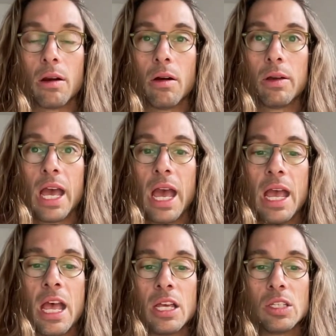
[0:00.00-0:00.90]
Okay,
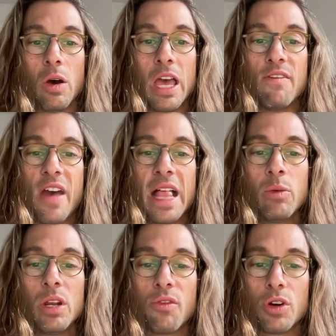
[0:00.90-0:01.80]
so
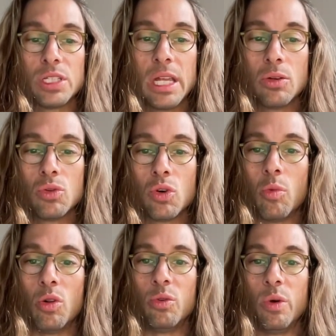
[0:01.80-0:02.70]
evaluate for a standard
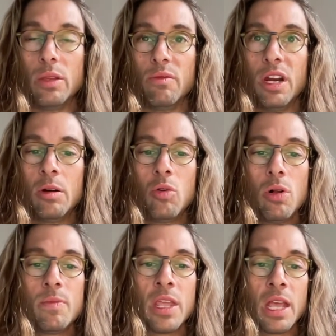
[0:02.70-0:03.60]
normal random
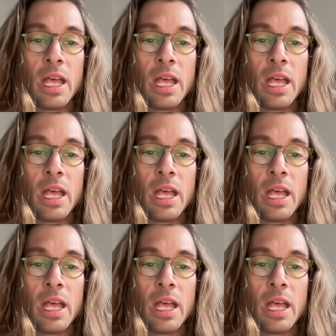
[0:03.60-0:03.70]
variable,